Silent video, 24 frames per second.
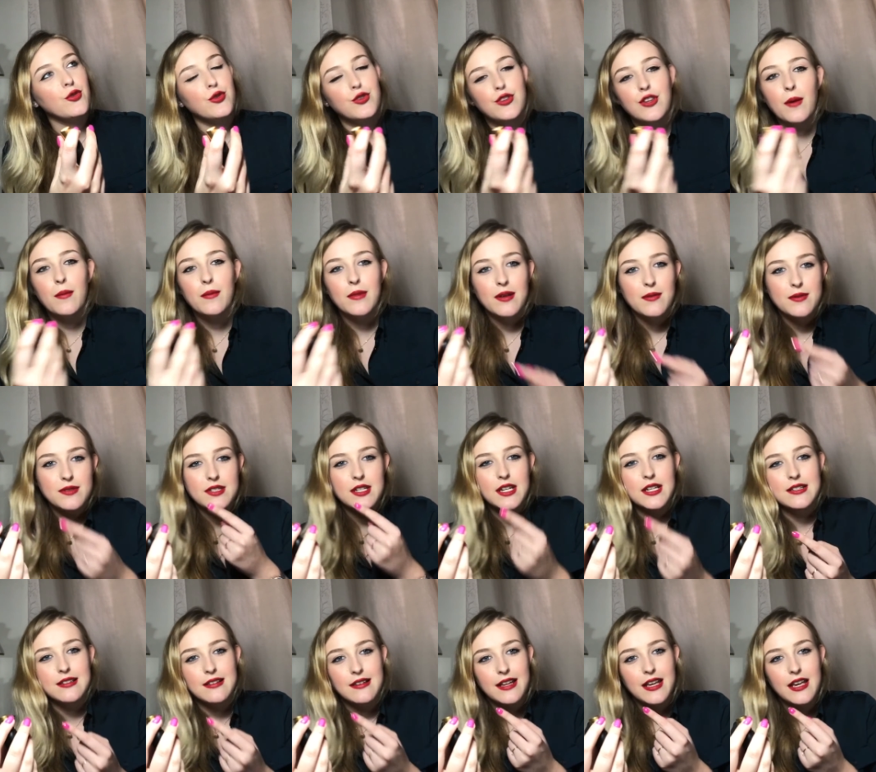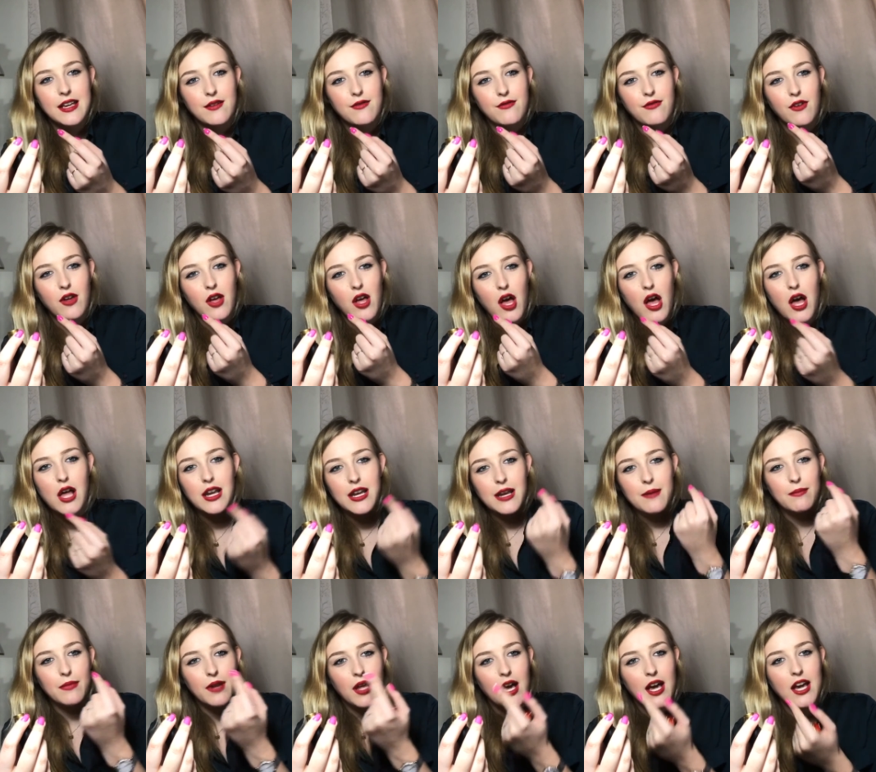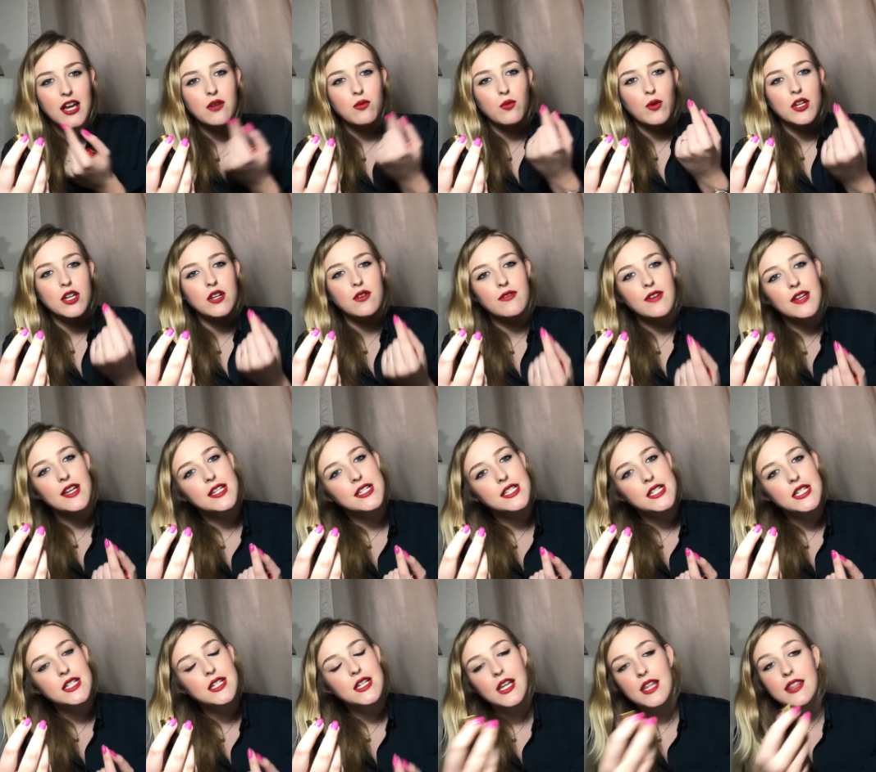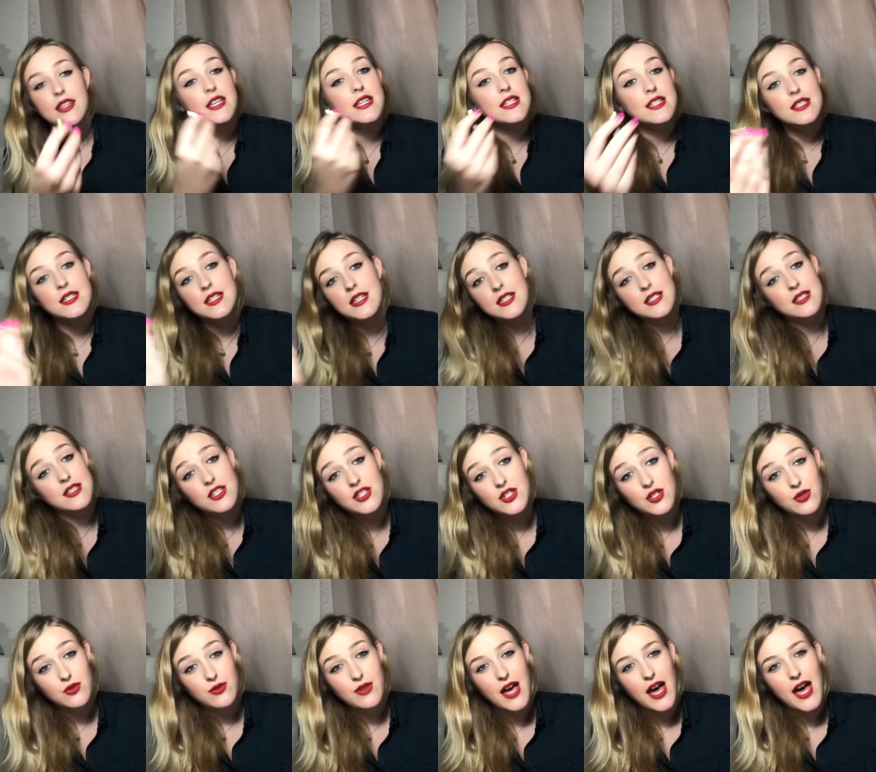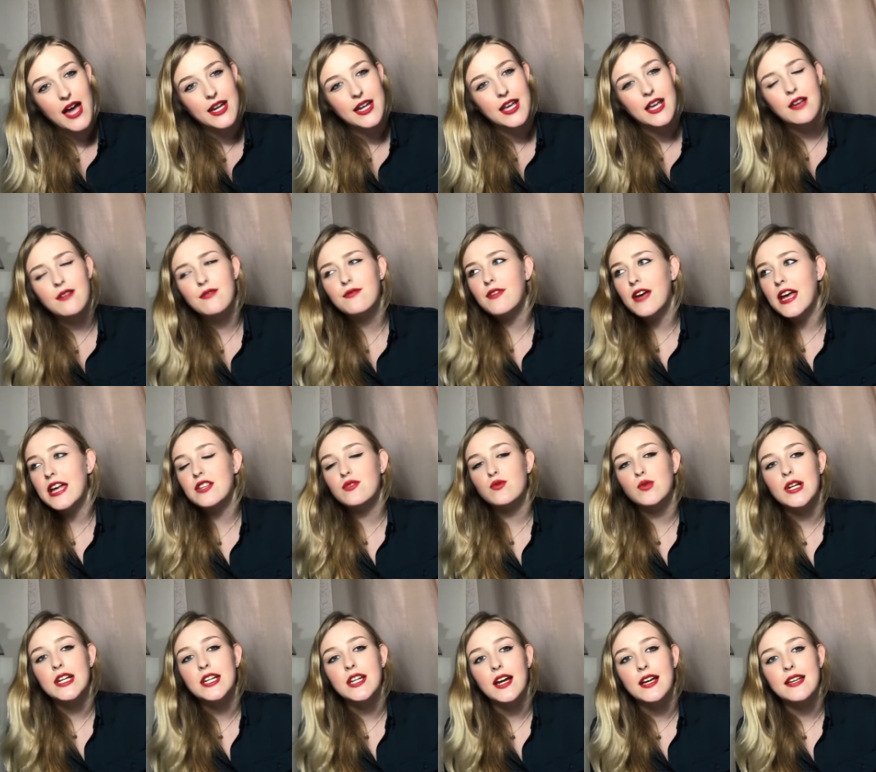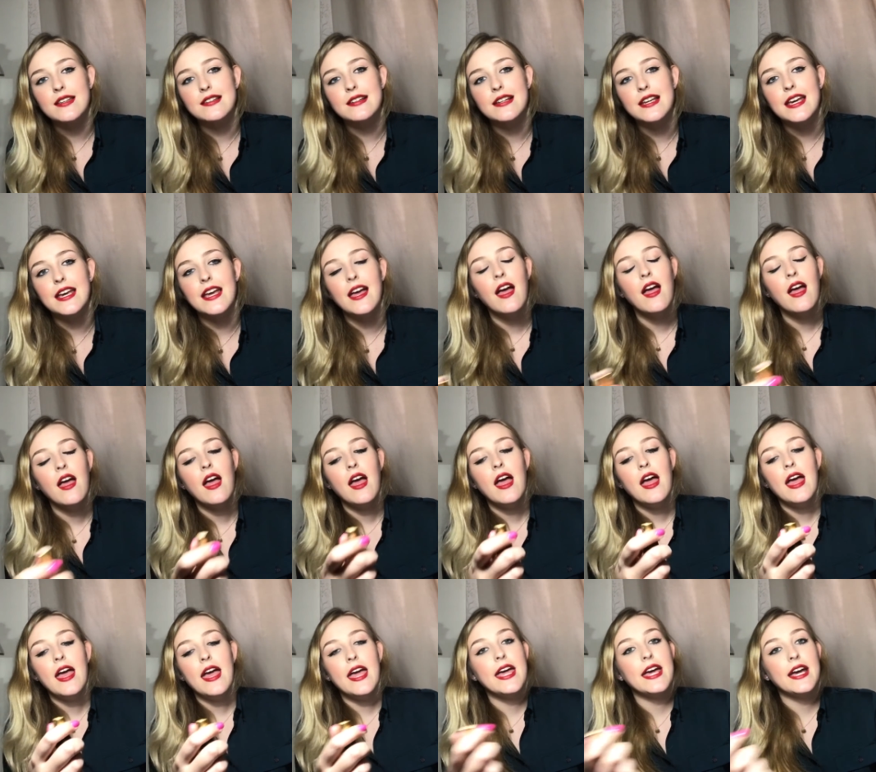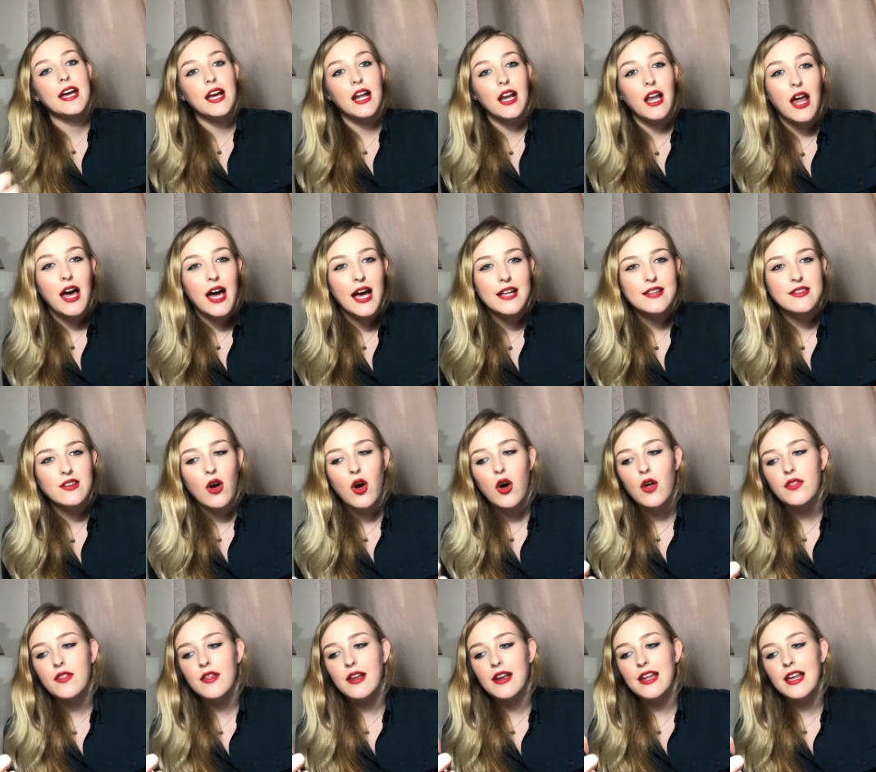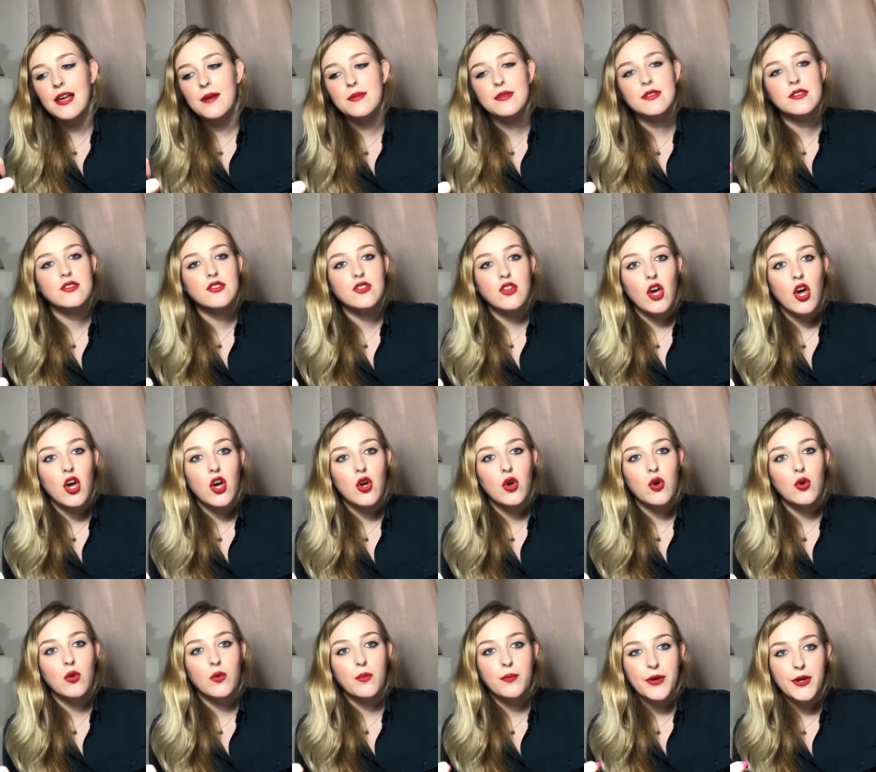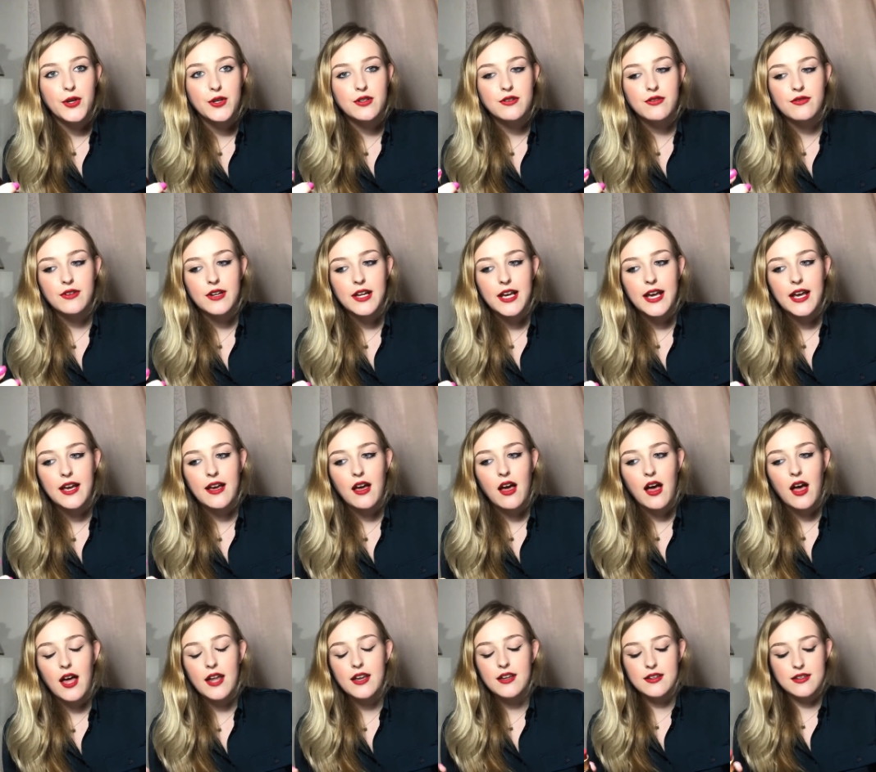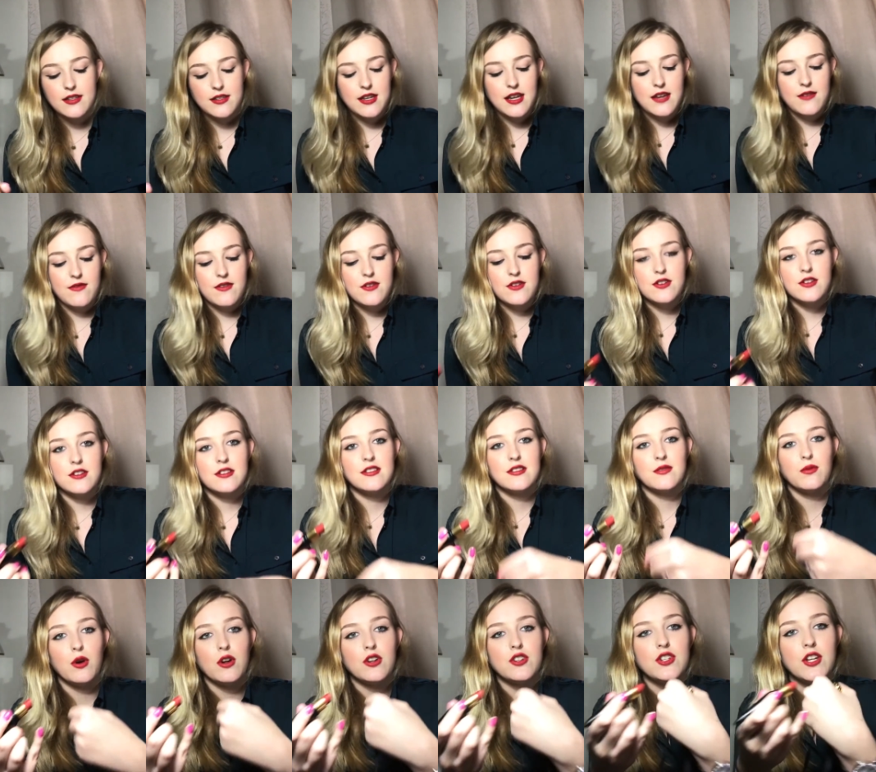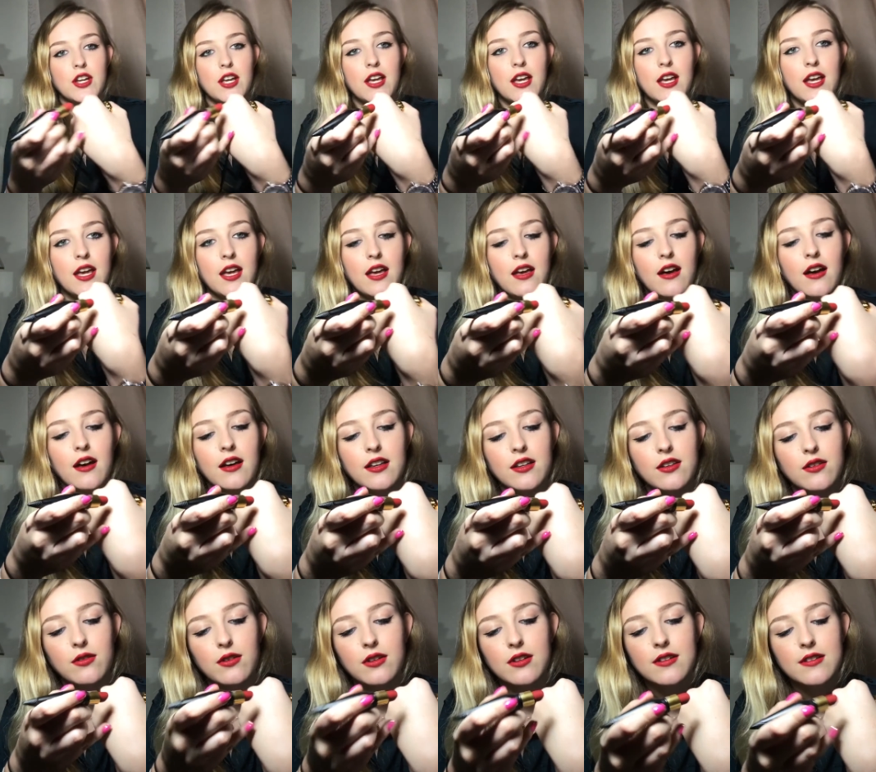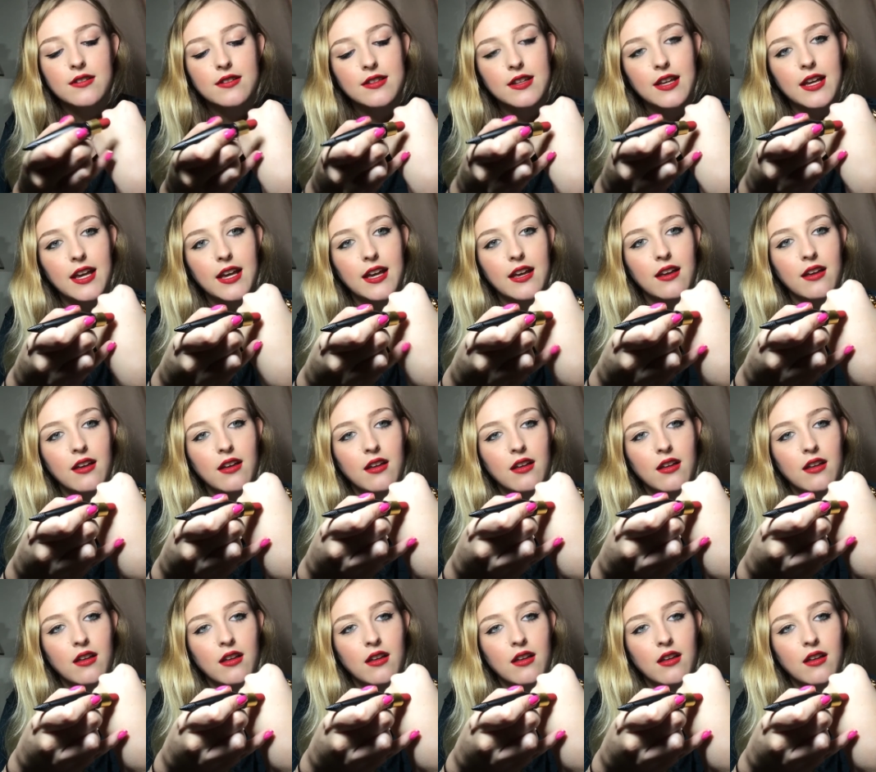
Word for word: some lipsticks leave a lip line when you've eaten. This doesn't do that. It fades really nicely. It glides on the lips so beautifully and even just swatching it here you can see